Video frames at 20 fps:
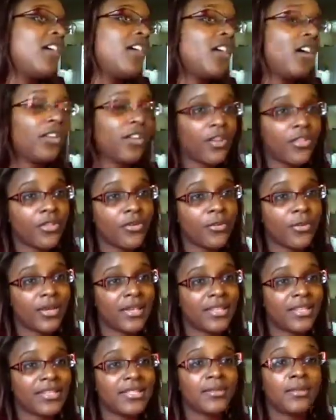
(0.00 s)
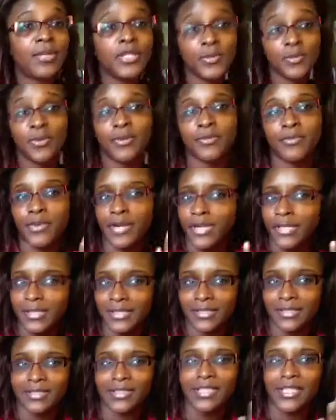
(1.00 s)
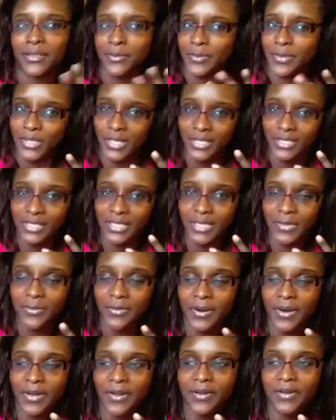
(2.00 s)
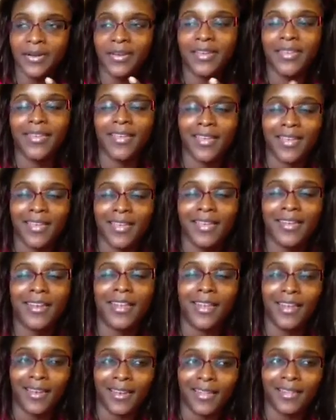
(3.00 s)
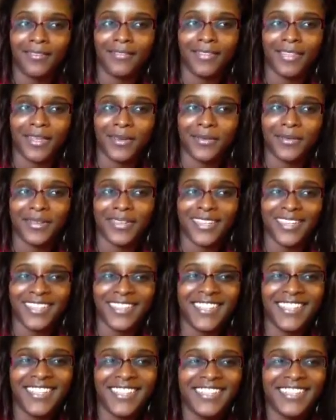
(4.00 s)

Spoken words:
another wig that's much more brown like this, like a Beyonce brown, and I love that wig.